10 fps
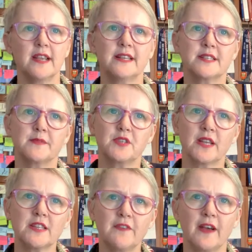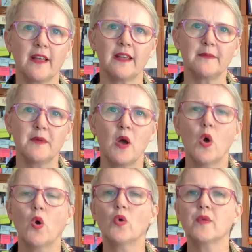its objective aim,
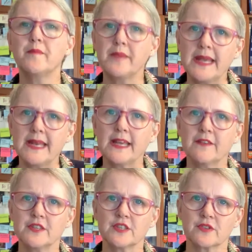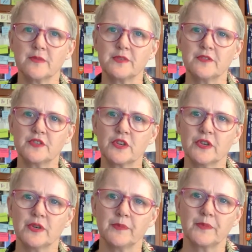or the meaning of a descriptive
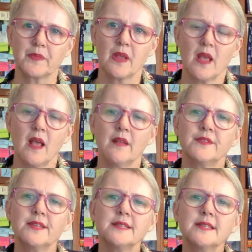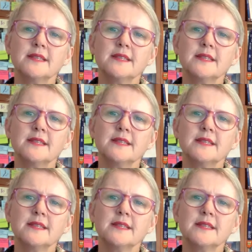term. This is